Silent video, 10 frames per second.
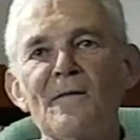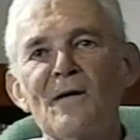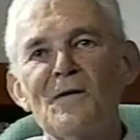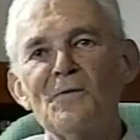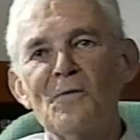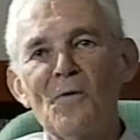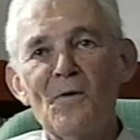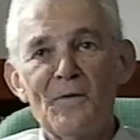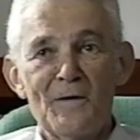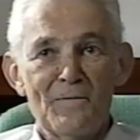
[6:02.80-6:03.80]
then you know
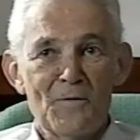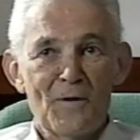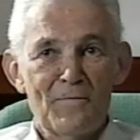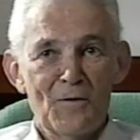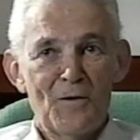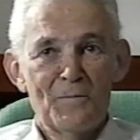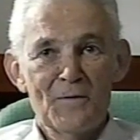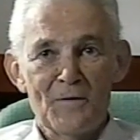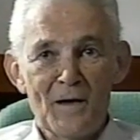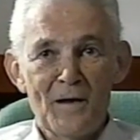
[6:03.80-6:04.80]
that if you ever come to
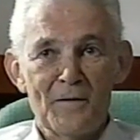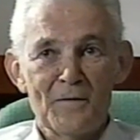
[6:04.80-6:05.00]
the end,